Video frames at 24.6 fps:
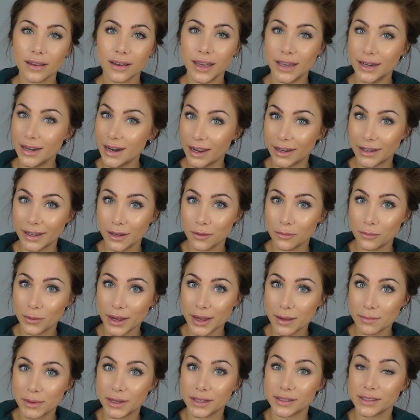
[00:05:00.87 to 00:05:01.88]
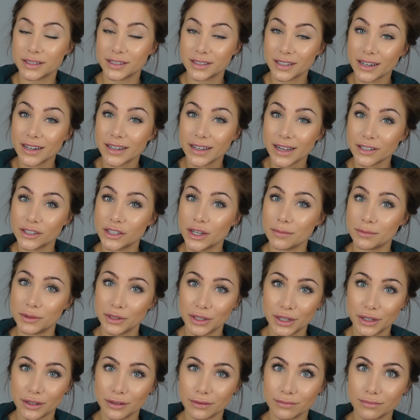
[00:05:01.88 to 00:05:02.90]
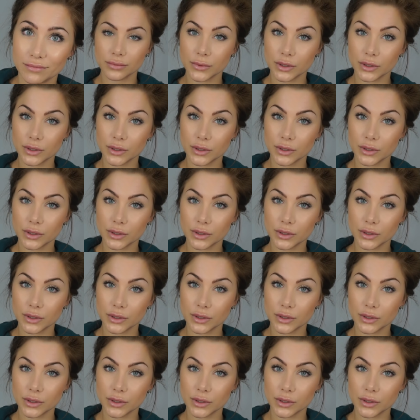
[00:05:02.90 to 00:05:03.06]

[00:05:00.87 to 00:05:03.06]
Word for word: and not gain weight because it's going to catch up to you.